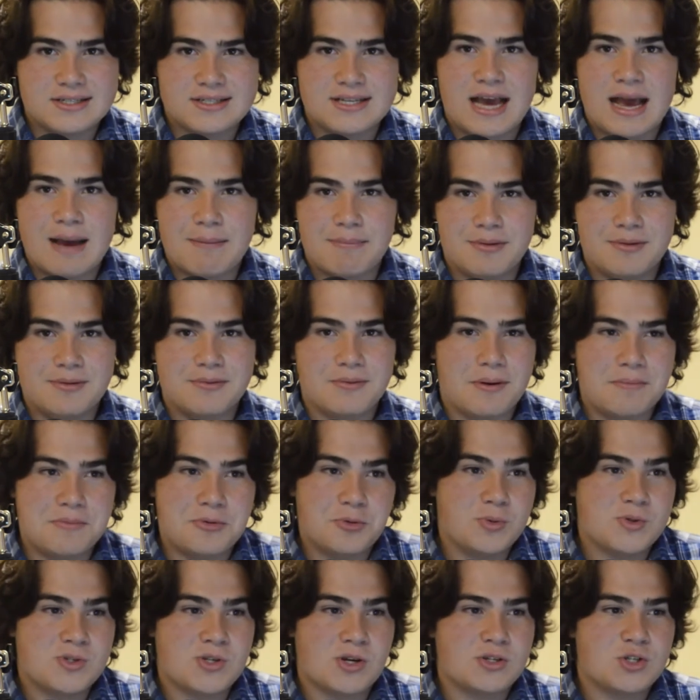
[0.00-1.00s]
happen. I mean,
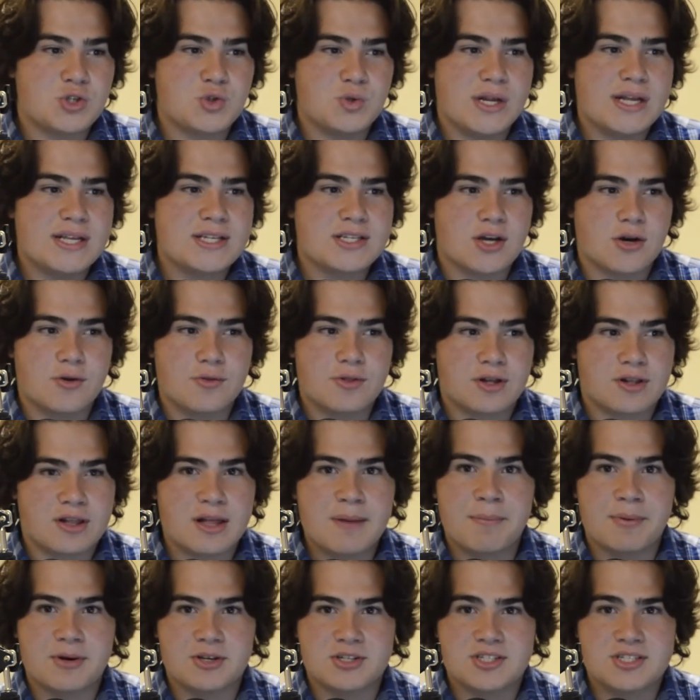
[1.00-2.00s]
we saw 2 days ago the
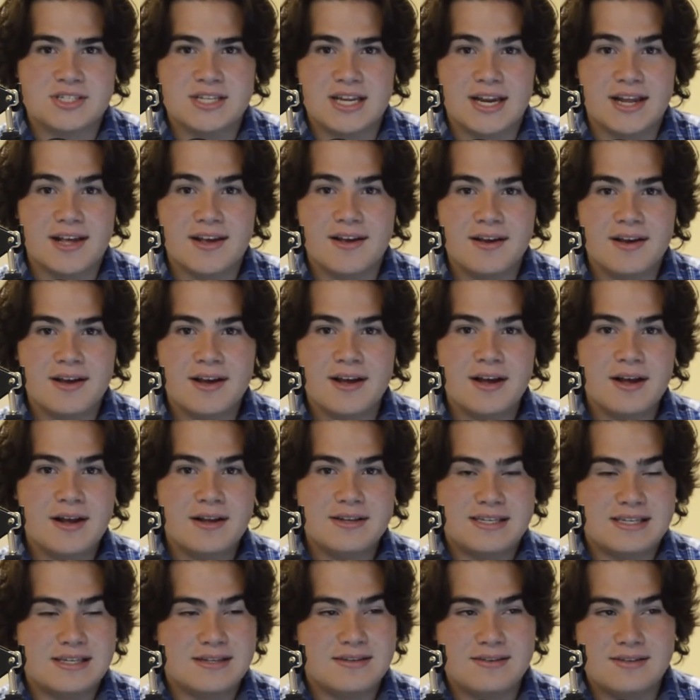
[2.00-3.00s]
Clippers did
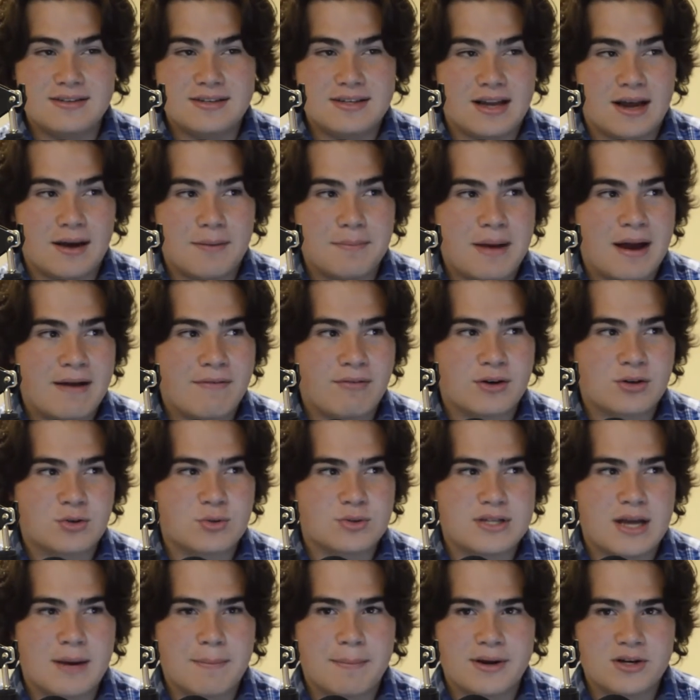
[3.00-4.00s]
it. Mavericks were
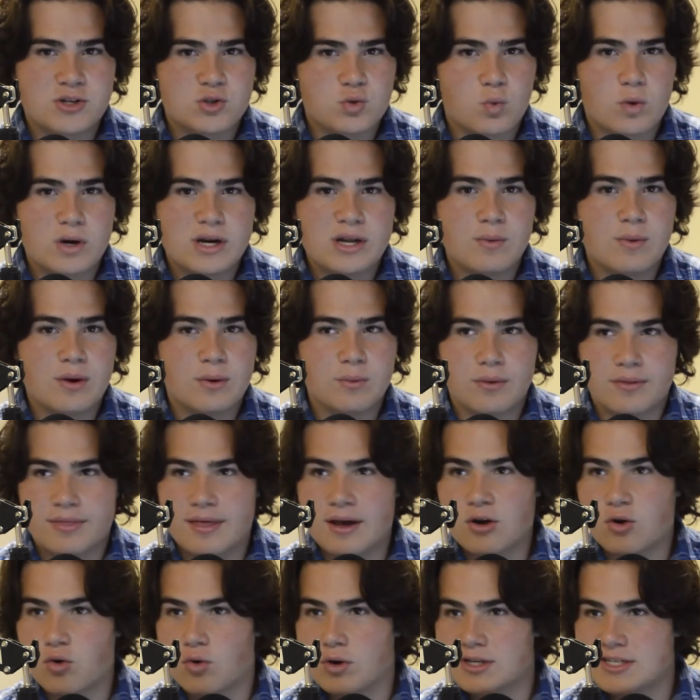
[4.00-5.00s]
down by 21
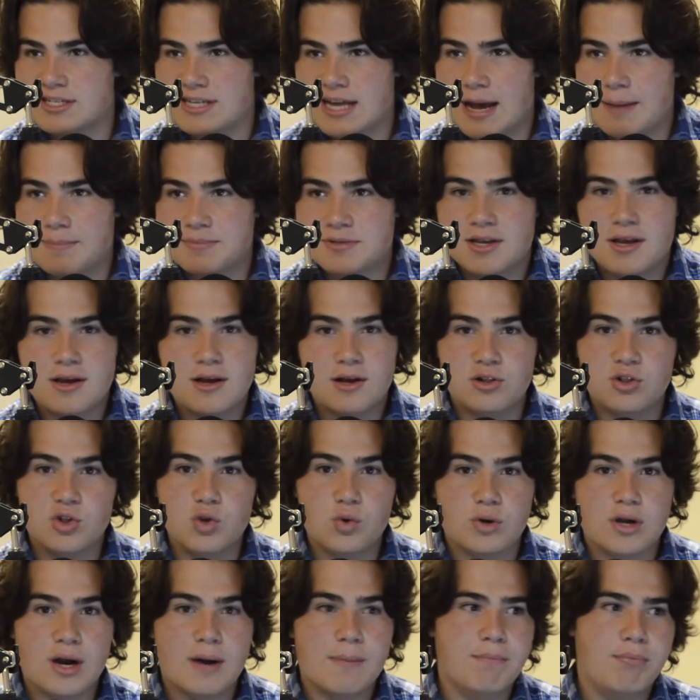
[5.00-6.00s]
without Kristaps.
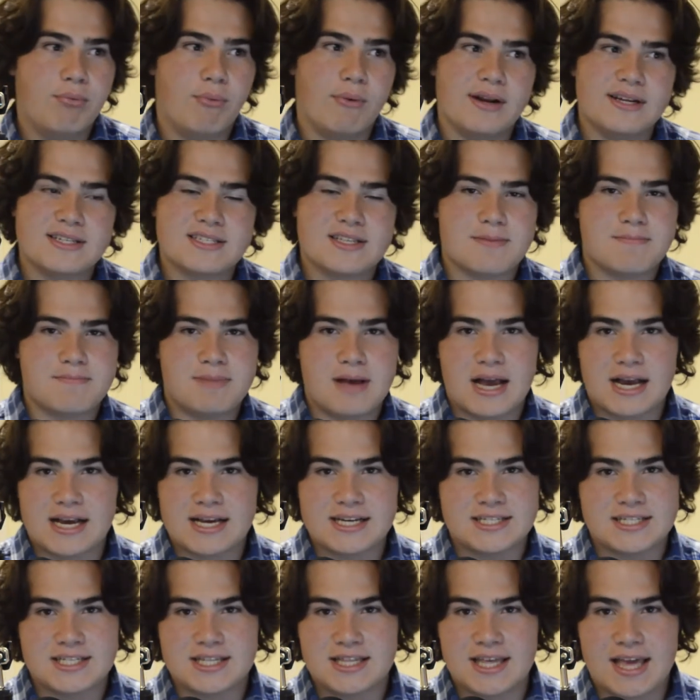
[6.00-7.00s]
Luka brings them back
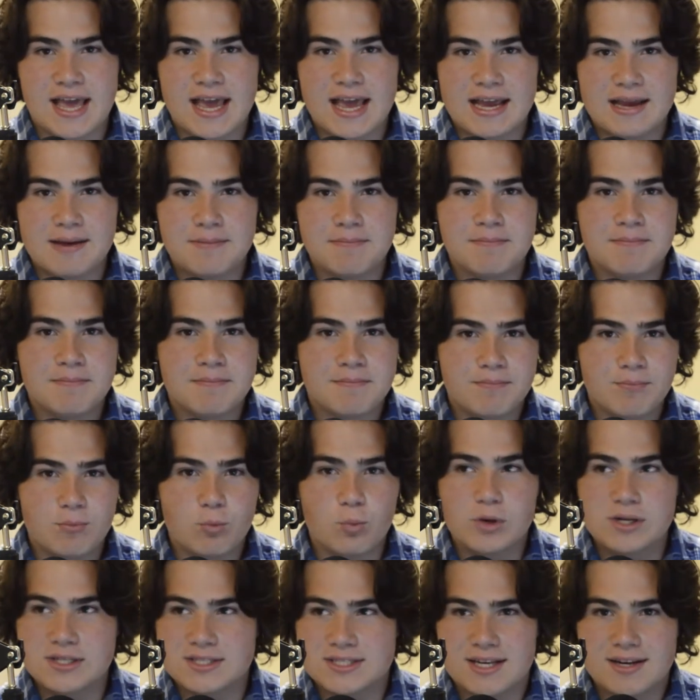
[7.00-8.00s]
into the game,
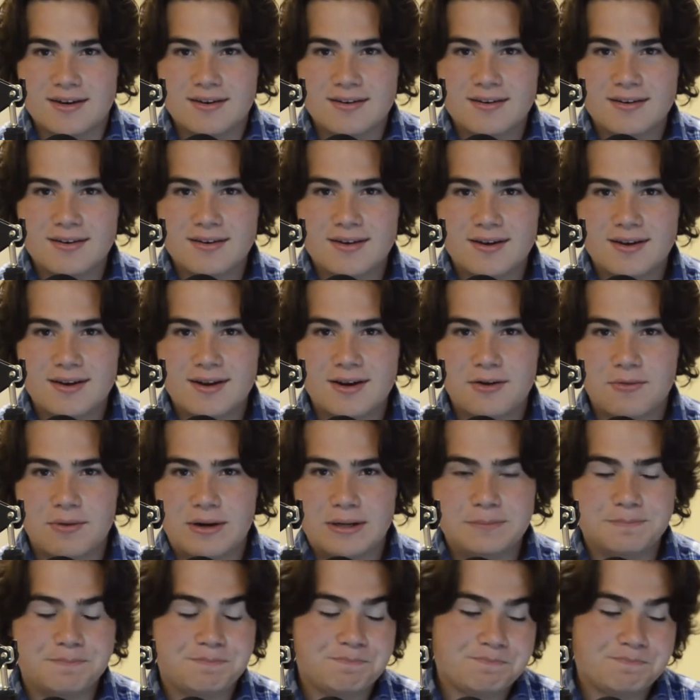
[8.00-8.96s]
wins it, right?